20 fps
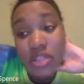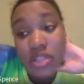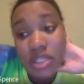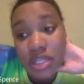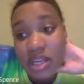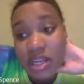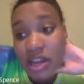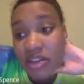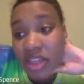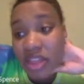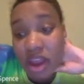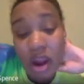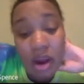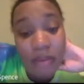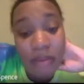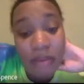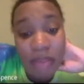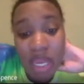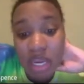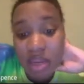Now there are
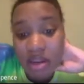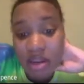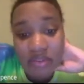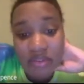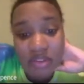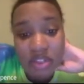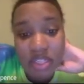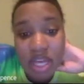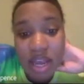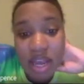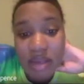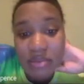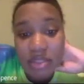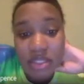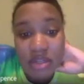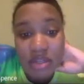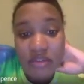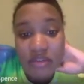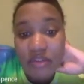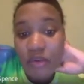many different types
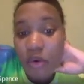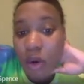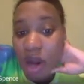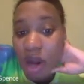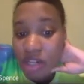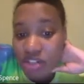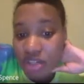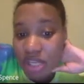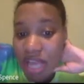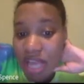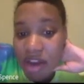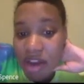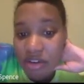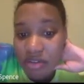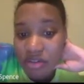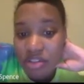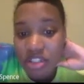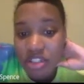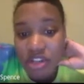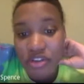of quadrilaterals,
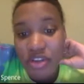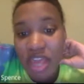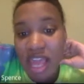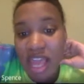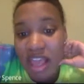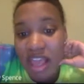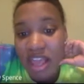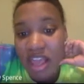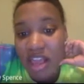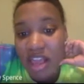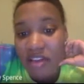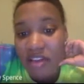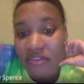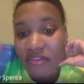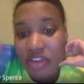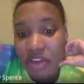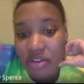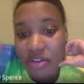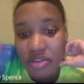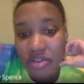so you can't get
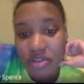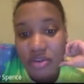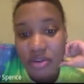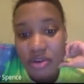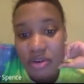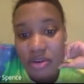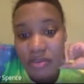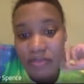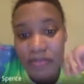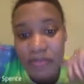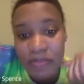confused on them.